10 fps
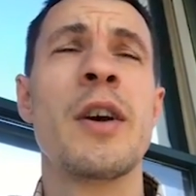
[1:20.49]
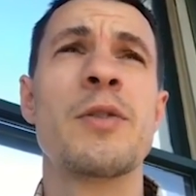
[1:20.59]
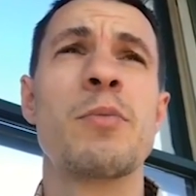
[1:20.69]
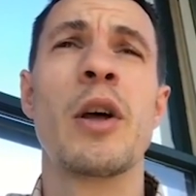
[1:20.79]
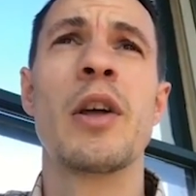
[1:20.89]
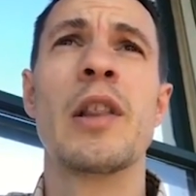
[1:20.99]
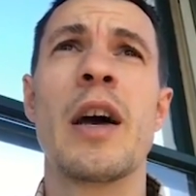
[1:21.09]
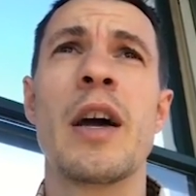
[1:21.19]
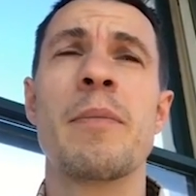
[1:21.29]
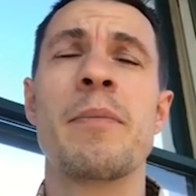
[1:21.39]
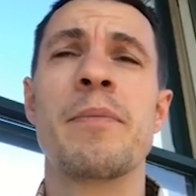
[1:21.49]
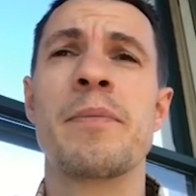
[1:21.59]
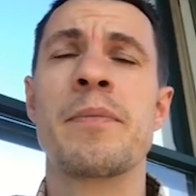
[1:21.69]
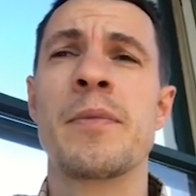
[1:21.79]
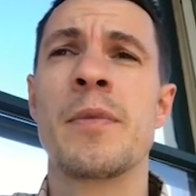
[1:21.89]
its Bloodline,
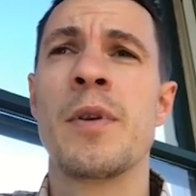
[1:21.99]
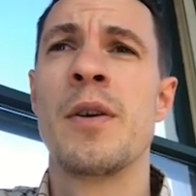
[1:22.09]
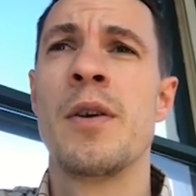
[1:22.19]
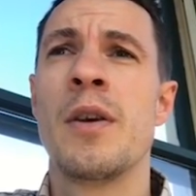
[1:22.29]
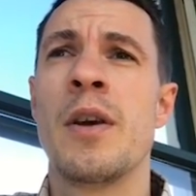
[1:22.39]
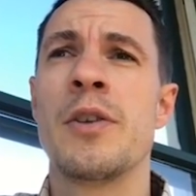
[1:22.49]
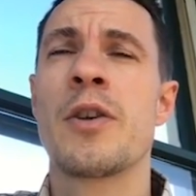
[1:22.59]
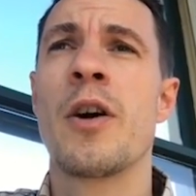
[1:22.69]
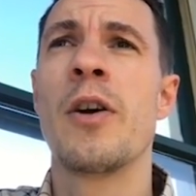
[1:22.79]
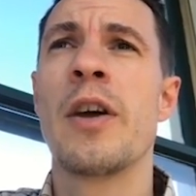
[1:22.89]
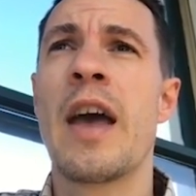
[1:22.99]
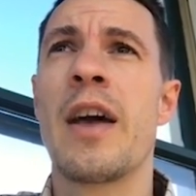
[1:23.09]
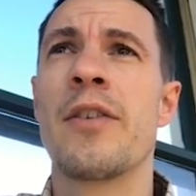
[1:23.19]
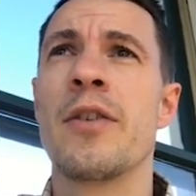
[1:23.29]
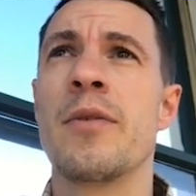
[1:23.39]
it's Carl
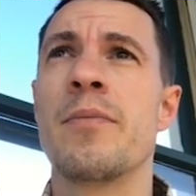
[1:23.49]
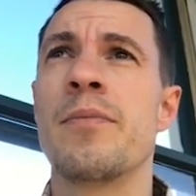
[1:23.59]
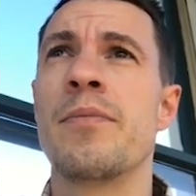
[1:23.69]
Hiaasen,